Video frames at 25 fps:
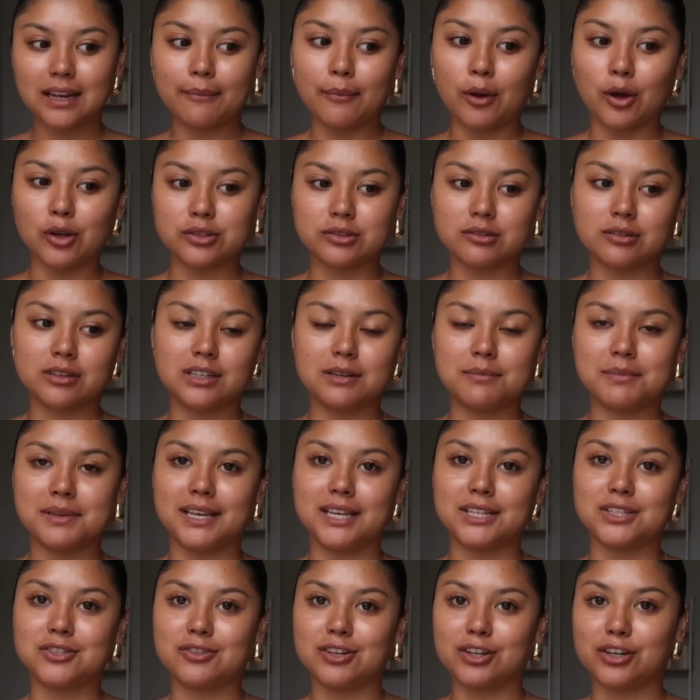I'm also going to be
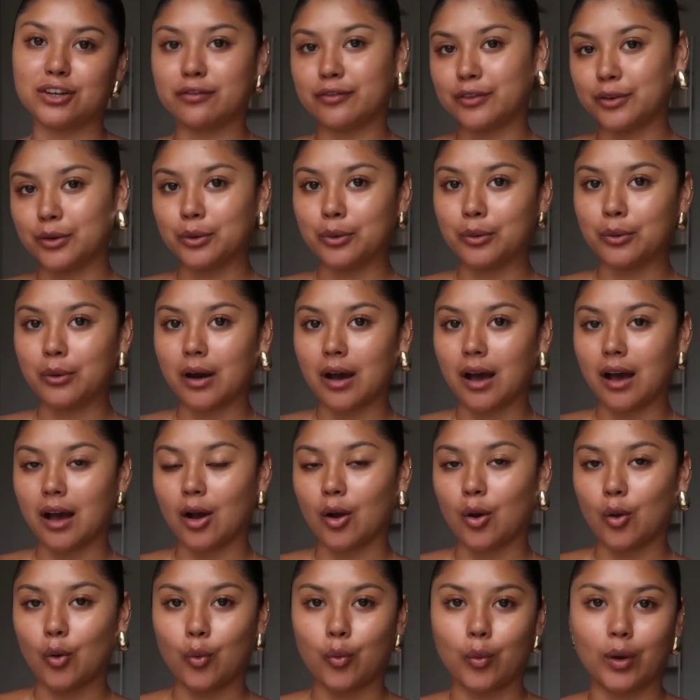answering a few
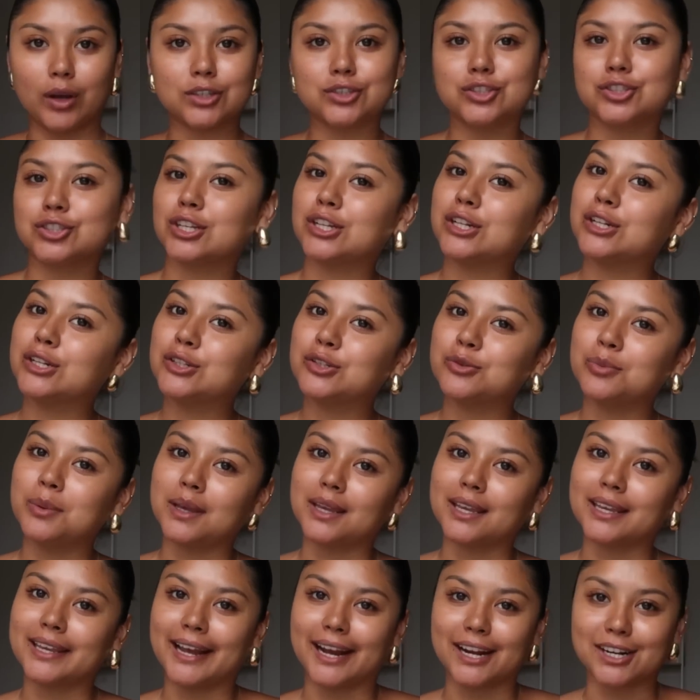questions. We
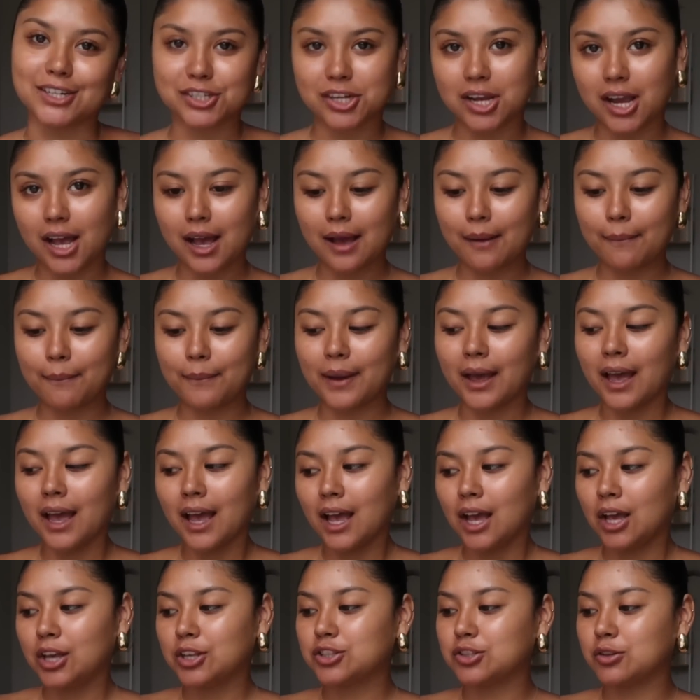can catch up,
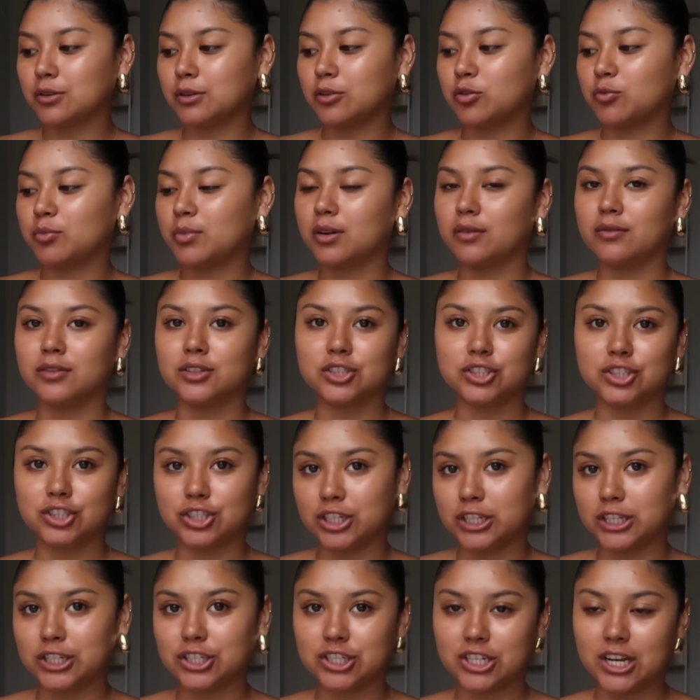so a little bit of a
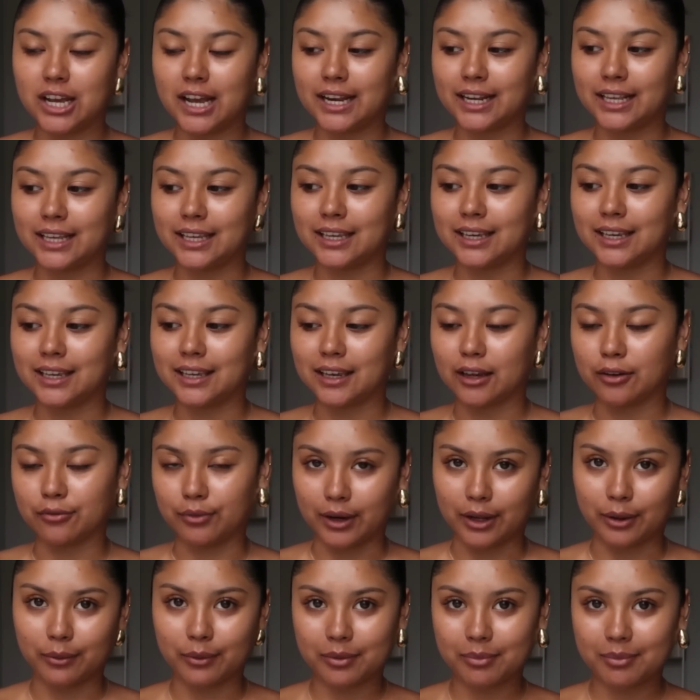chit chatty get
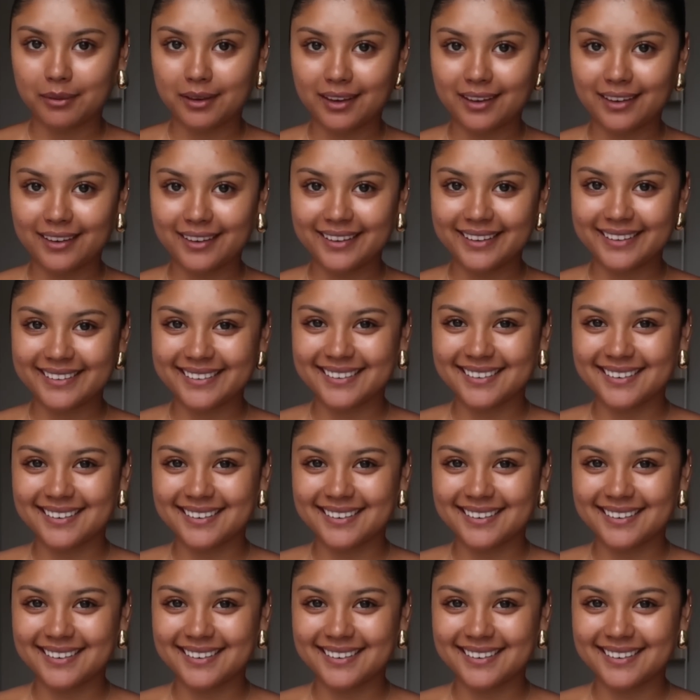ready with me,